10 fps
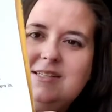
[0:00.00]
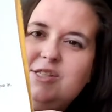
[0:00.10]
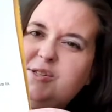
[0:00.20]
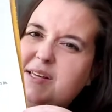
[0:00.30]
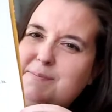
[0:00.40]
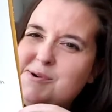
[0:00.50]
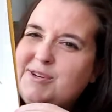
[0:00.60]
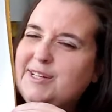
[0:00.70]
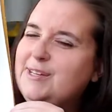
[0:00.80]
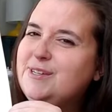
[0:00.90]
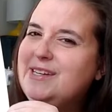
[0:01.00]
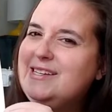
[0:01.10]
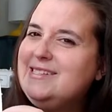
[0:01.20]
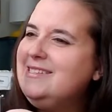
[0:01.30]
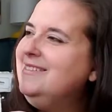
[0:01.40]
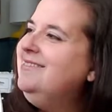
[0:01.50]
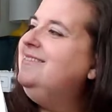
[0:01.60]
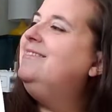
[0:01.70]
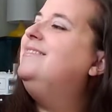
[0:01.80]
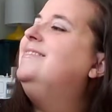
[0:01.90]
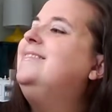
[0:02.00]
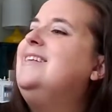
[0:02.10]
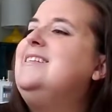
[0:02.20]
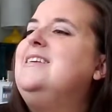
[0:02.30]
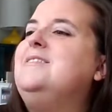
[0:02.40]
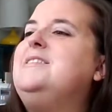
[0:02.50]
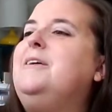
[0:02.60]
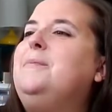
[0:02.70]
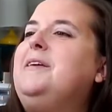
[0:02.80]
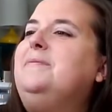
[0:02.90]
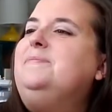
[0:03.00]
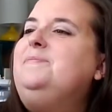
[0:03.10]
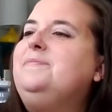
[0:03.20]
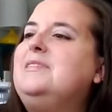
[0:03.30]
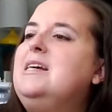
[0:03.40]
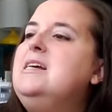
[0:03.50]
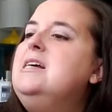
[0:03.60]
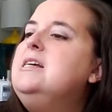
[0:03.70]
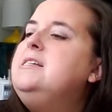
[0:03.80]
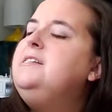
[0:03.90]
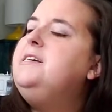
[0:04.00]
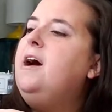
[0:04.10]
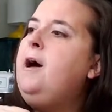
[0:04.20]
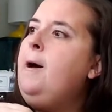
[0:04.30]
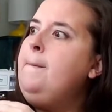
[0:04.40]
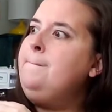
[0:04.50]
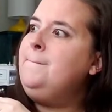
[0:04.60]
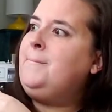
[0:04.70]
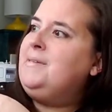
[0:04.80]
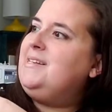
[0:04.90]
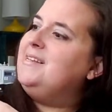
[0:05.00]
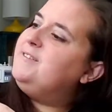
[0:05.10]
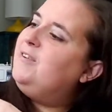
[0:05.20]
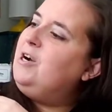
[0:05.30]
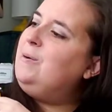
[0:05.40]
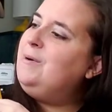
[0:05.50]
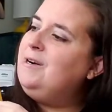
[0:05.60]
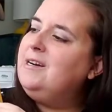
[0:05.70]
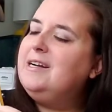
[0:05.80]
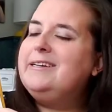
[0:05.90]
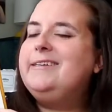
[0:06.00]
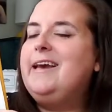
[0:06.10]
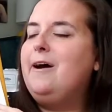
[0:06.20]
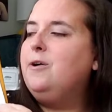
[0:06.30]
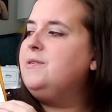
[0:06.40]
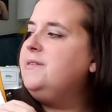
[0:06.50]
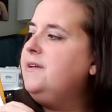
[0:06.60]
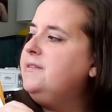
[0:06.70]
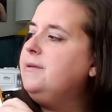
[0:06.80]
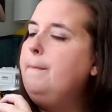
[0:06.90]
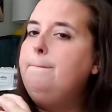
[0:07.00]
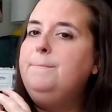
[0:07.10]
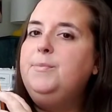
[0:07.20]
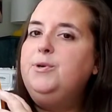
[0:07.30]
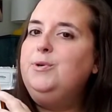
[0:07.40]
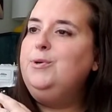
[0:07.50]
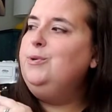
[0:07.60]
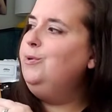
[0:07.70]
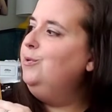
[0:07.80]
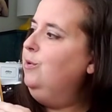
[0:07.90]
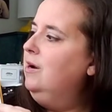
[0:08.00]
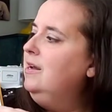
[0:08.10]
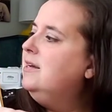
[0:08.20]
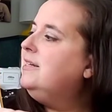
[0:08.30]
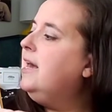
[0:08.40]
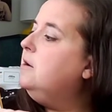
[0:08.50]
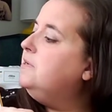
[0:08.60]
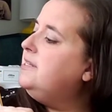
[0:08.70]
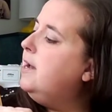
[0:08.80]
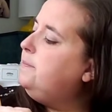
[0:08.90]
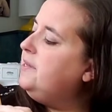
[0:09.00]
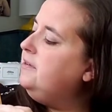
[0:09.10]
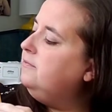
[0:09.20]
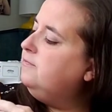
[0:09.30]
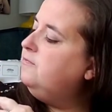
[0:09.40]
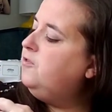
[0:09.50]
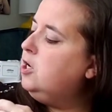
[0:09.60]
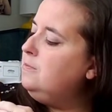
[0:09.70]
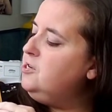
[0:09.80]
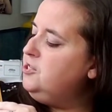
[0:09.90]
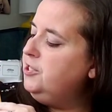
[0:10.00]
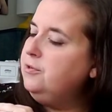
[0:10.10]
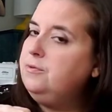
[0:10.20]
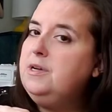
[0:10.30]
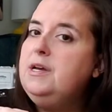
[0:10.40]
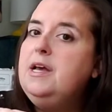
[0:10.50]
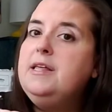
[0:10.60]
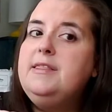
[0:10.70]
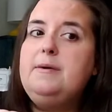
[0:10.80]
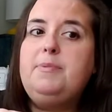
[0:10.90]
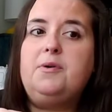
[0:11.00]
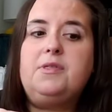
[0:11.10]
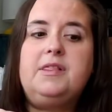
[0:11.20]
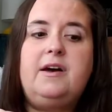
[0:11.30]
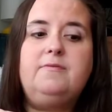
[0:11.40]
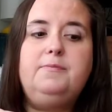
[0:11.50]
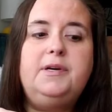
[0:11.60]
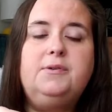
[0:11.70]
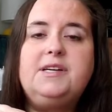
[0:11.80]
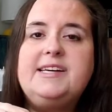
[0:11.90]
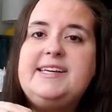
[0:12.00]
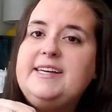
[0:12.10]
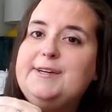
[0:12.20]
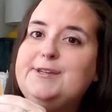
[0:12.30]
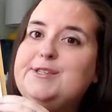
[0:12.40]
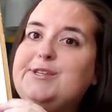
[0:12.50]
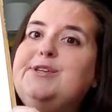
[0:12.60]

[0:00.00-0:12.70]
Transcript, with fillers: Do you like milk and cookies? That sounds yummy. Yum, says Farmer. Cow says moo. Cow is happy, Farmer too. They both love milk and